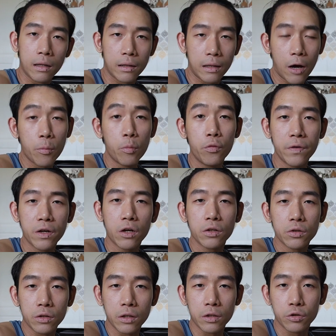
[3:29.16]
Now moving on
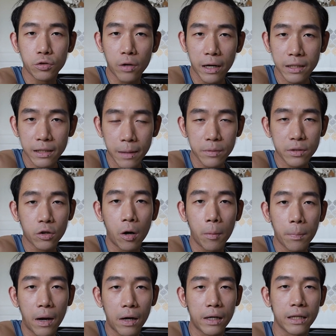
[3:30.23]
to the triceps compound